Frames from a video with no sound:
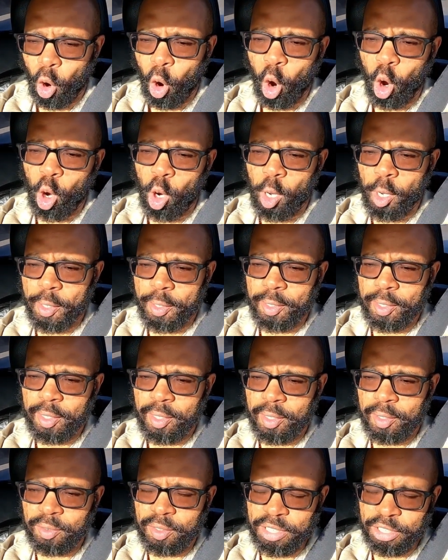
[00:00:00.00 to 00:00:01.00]

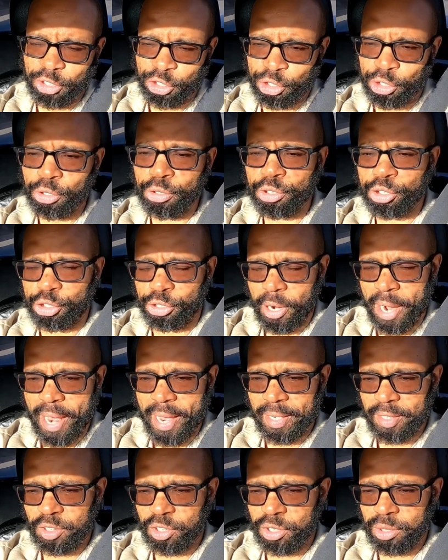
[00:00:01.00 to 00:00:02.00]
on these
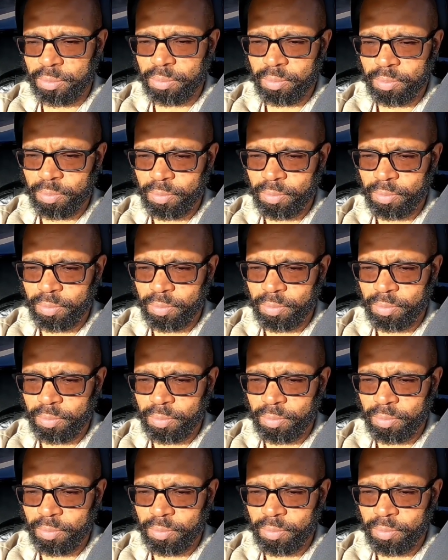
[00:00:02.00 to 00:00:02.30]
U-tracks,